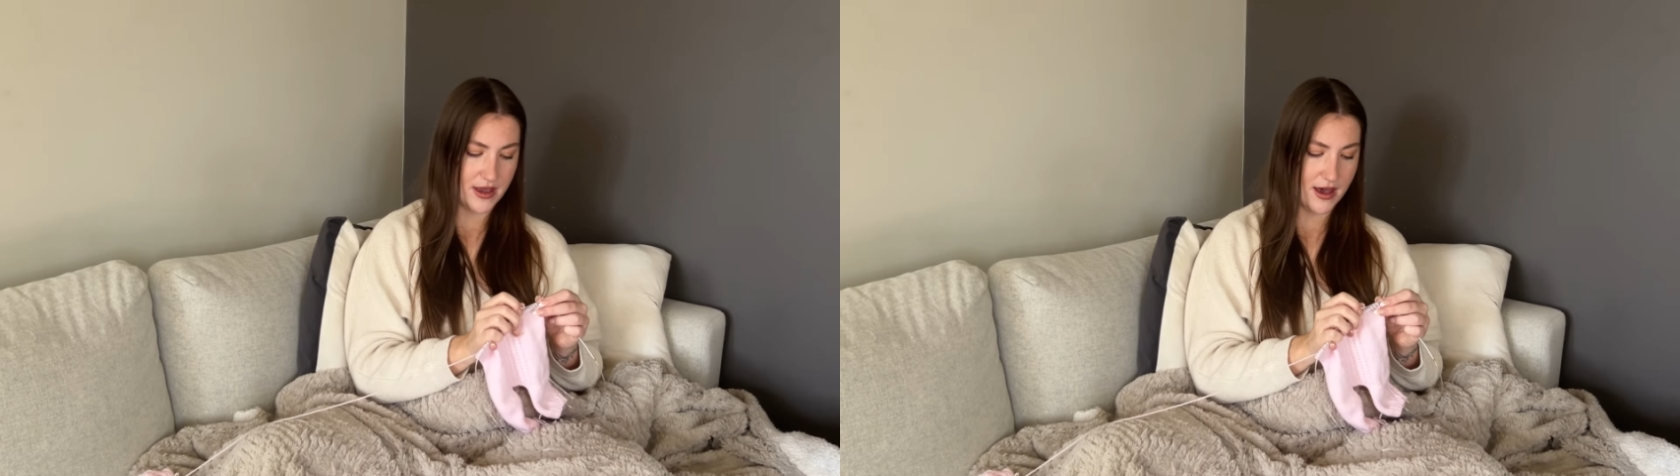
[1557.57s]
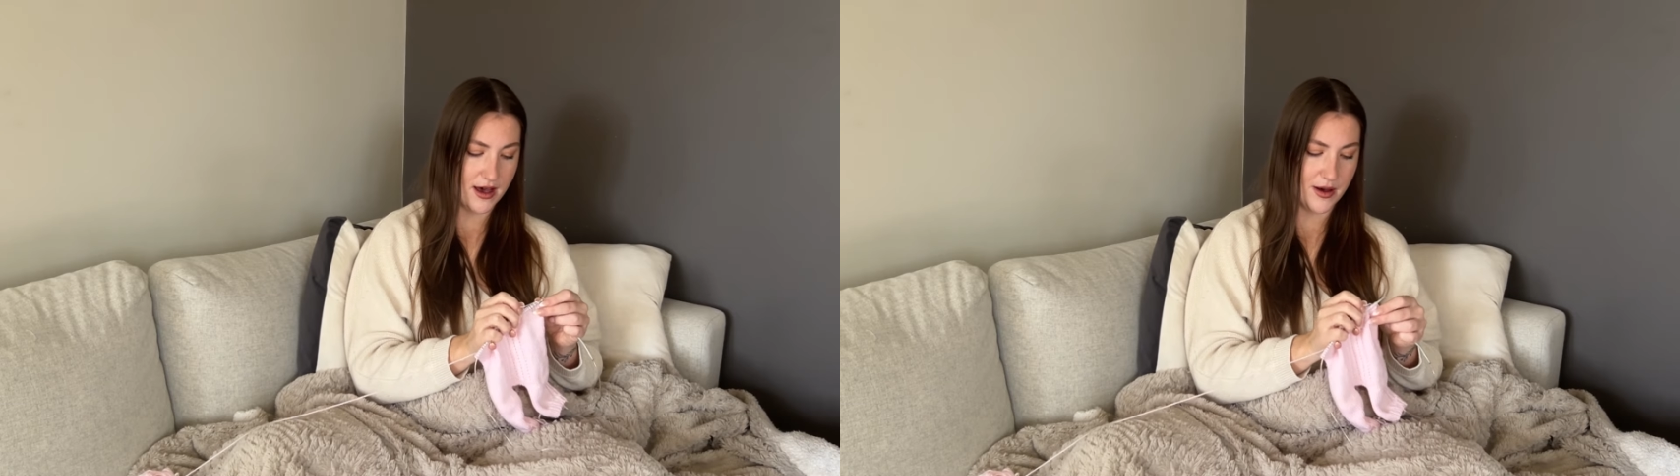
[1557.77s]

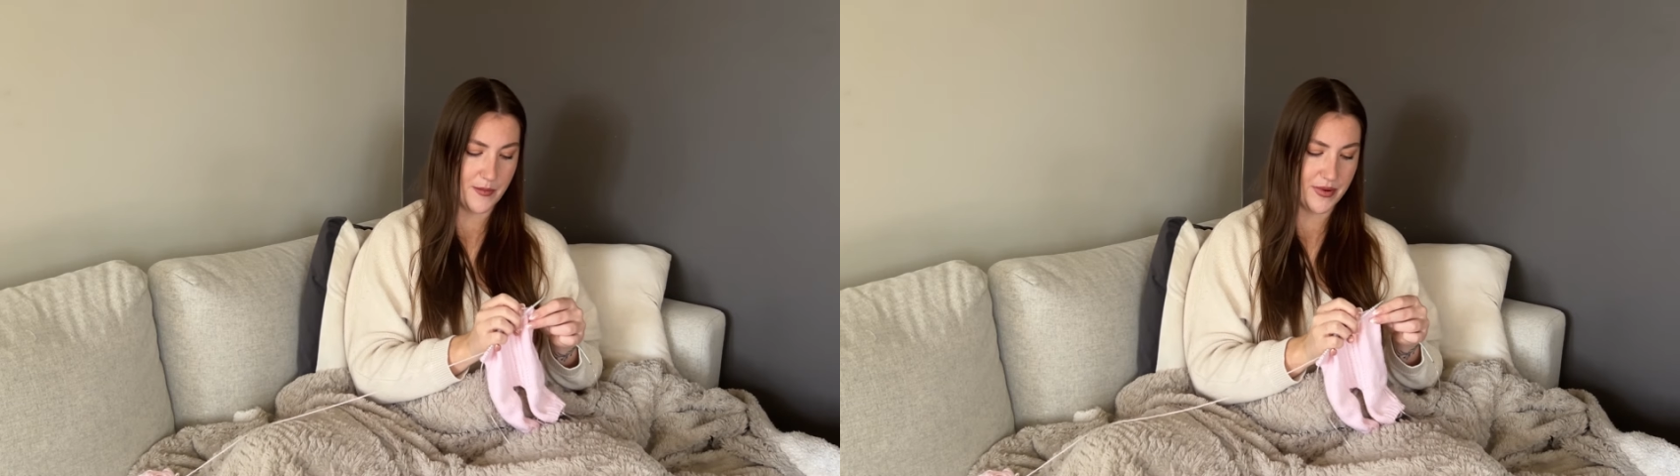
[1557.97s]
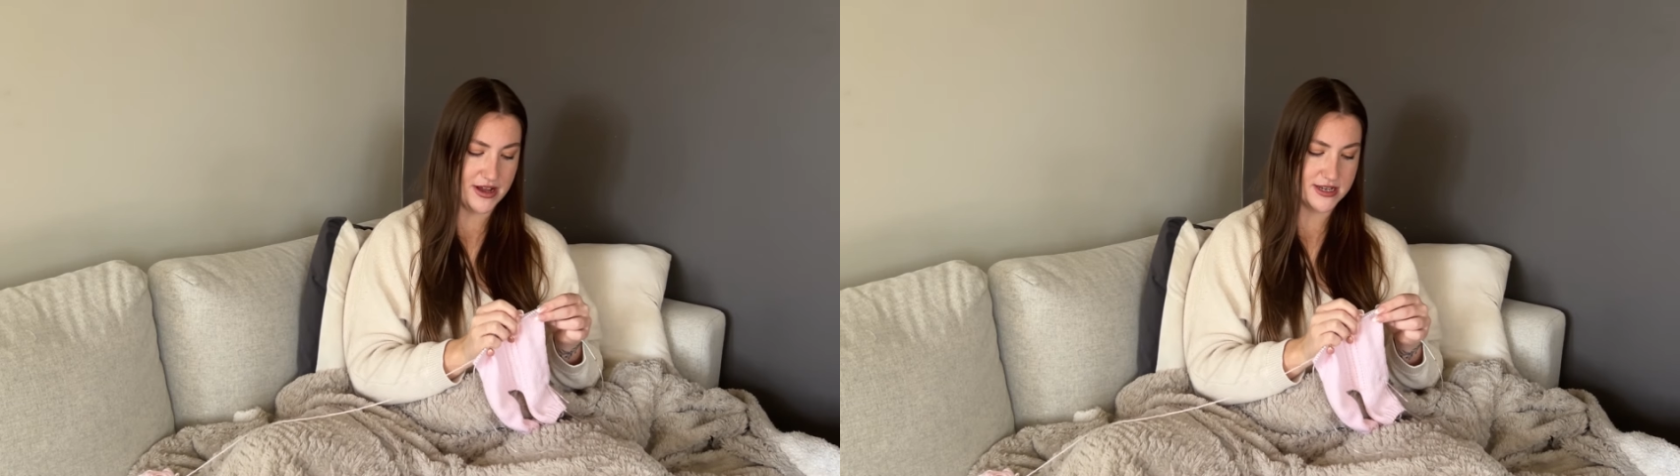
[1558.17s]
uh,
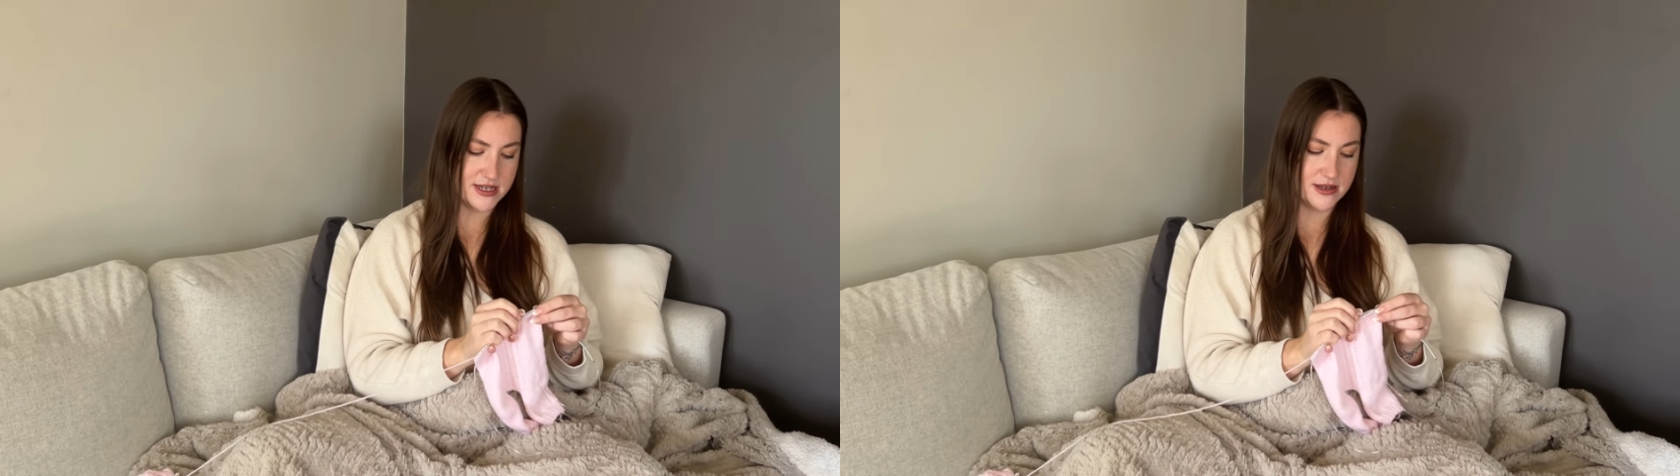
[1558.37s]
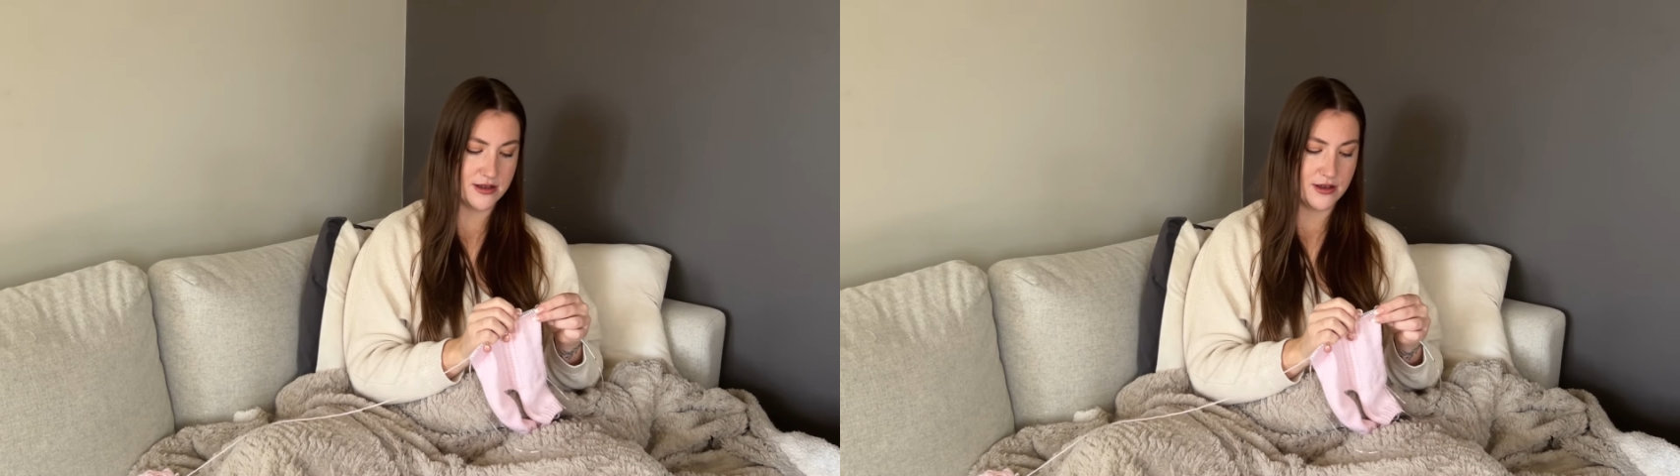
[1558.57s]

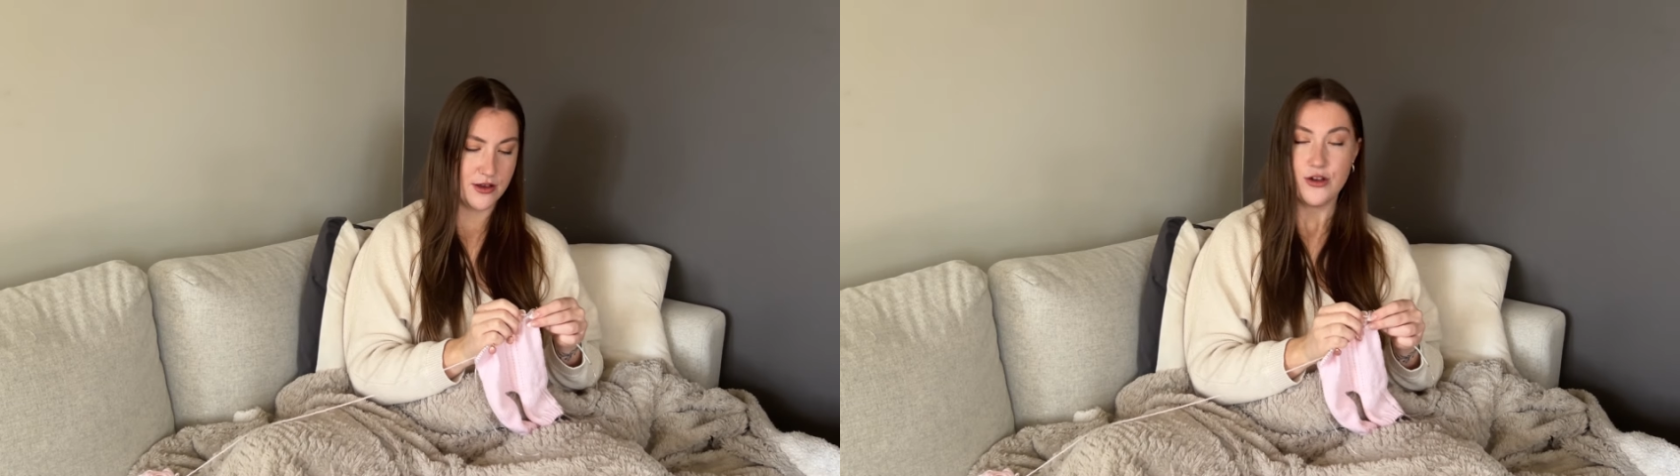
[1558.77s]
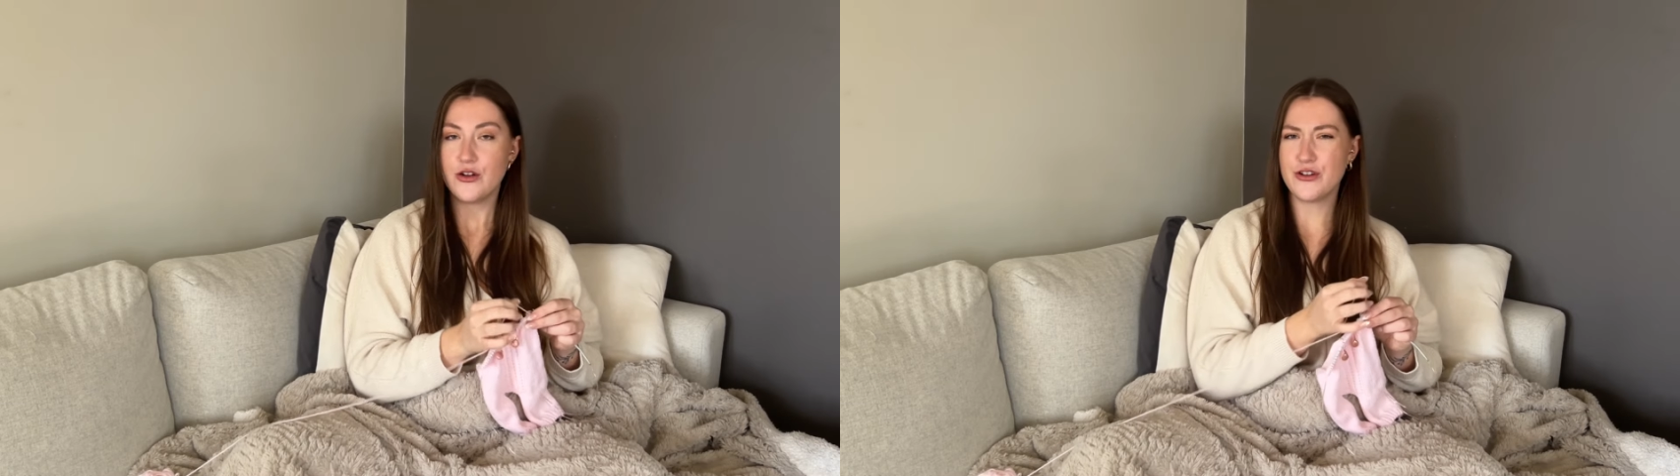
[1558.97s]
but
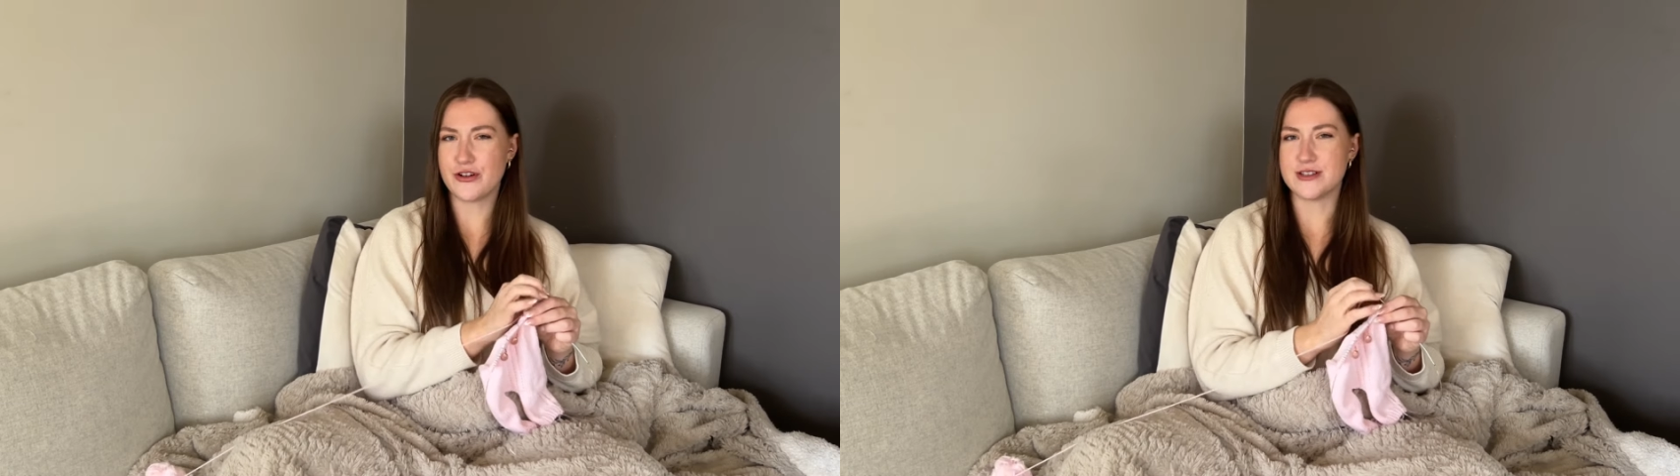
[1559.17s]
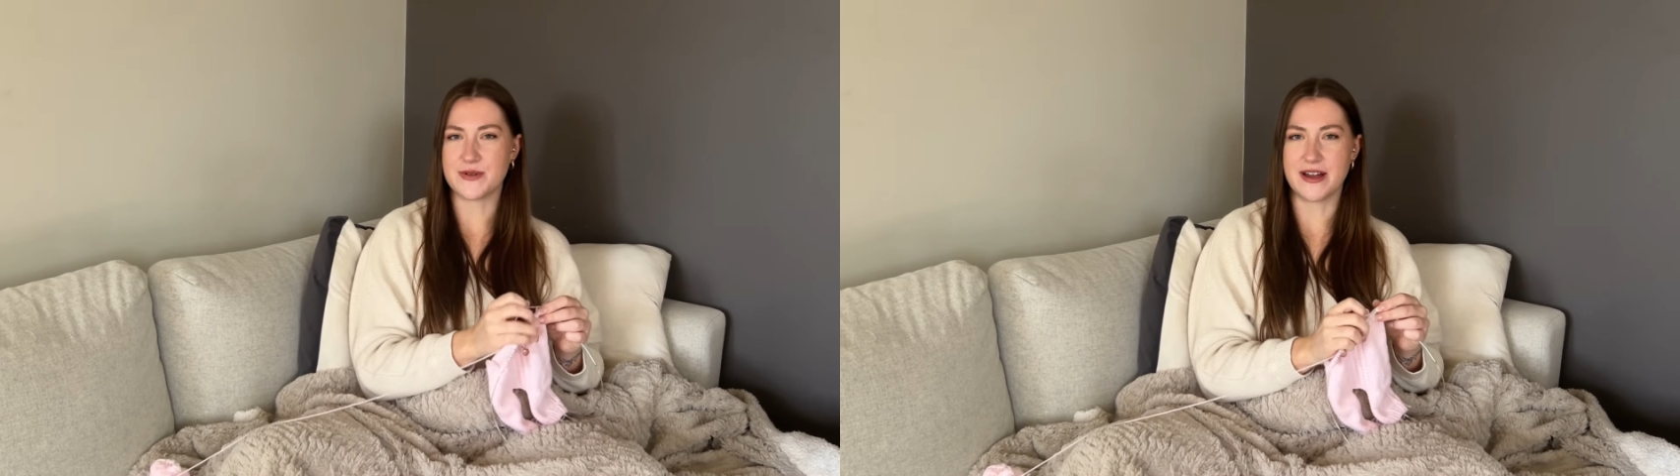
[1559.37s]
who
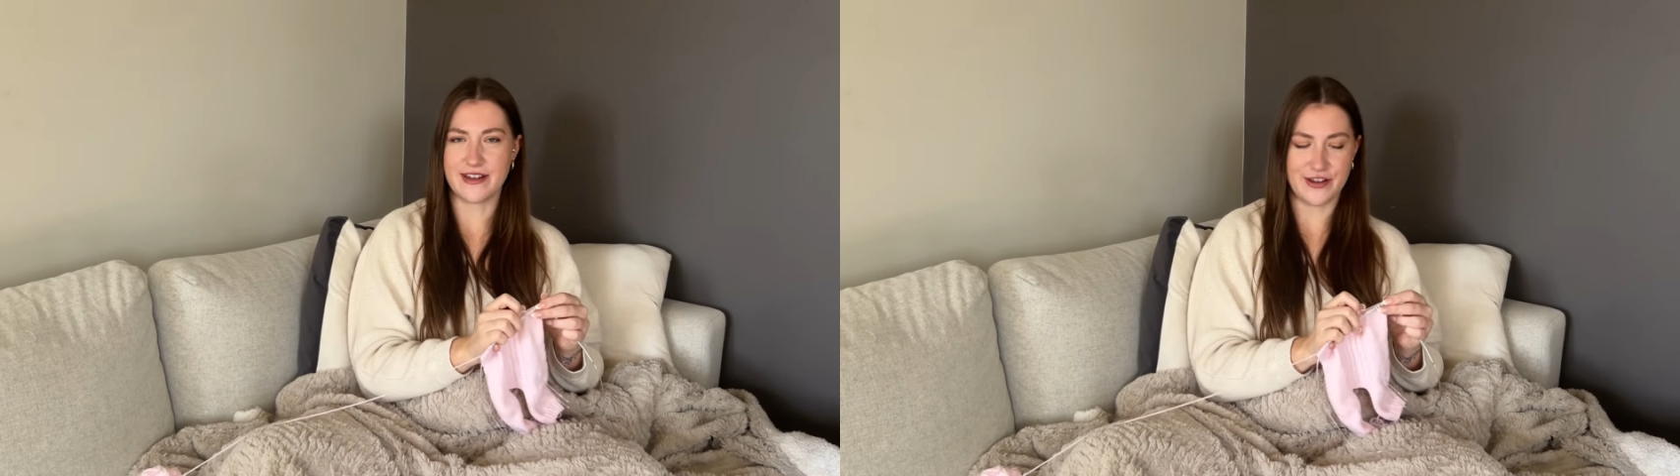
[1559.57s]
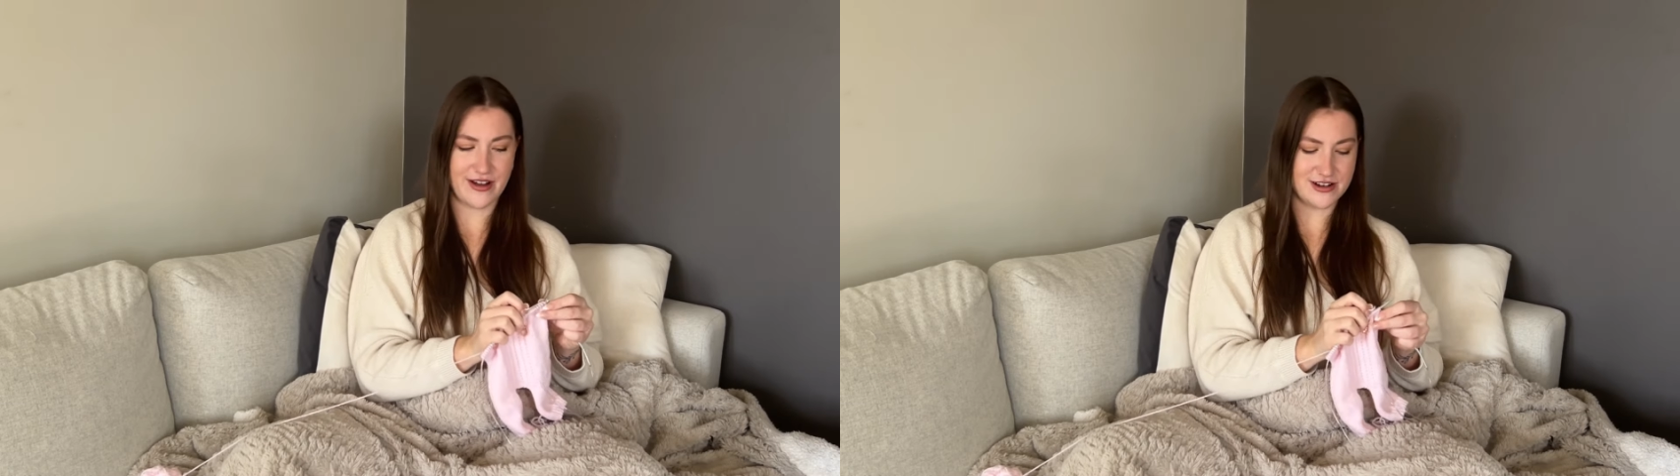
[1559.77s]
knows when I'll
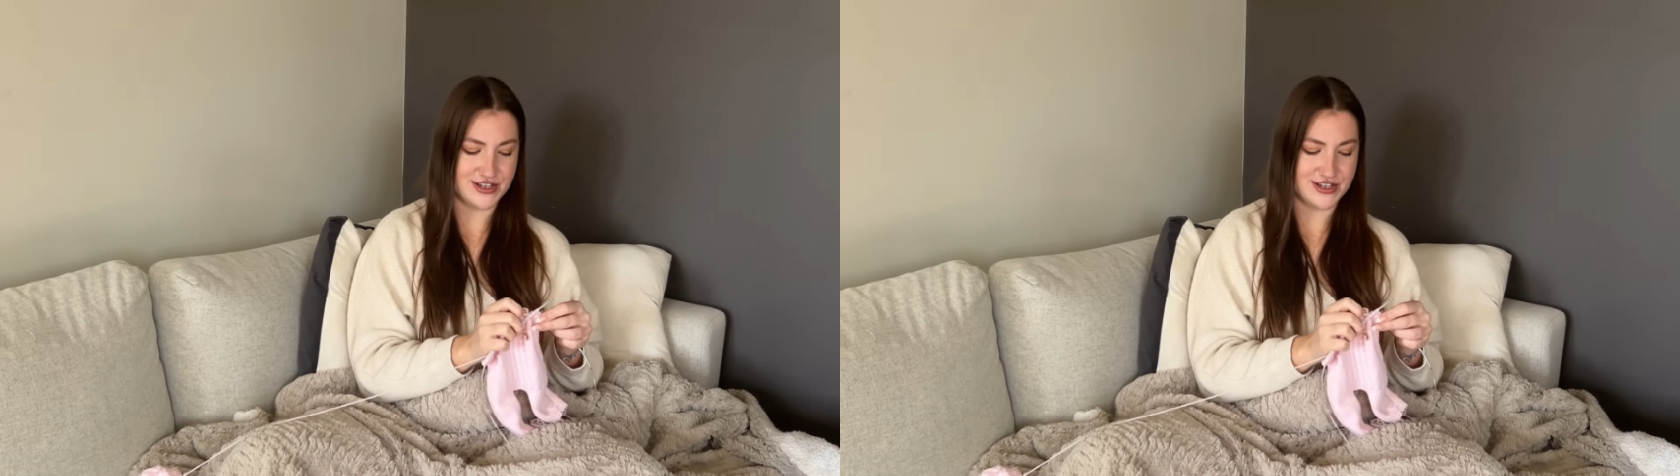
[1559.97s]
get around